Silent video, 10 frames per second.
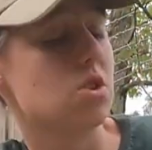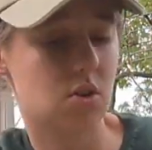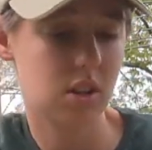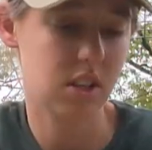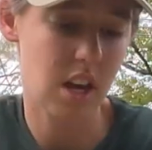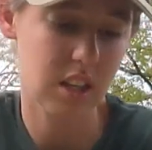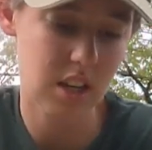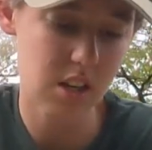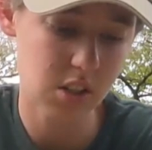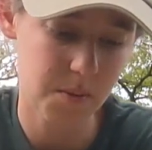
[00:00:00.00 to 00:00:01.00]
You can take
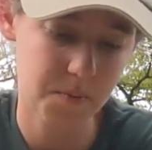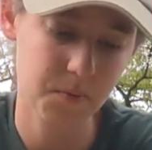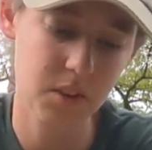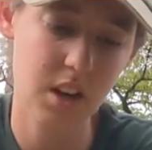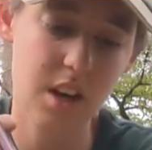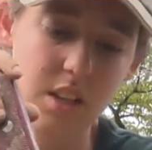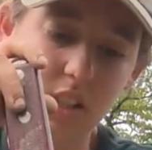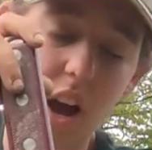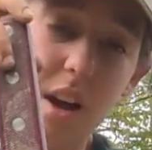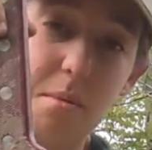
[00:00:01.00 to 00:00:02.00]
this, it's
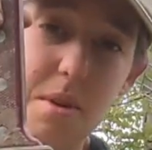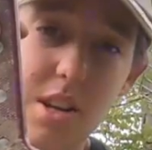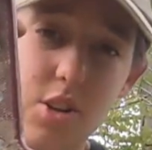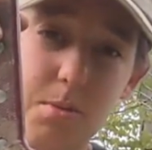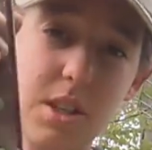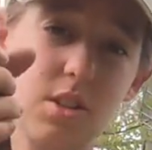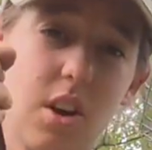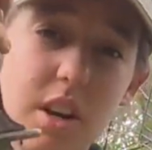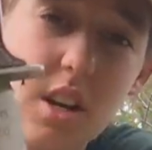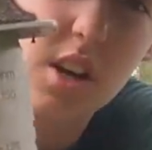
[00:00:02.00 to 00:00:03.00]
got measurements on it,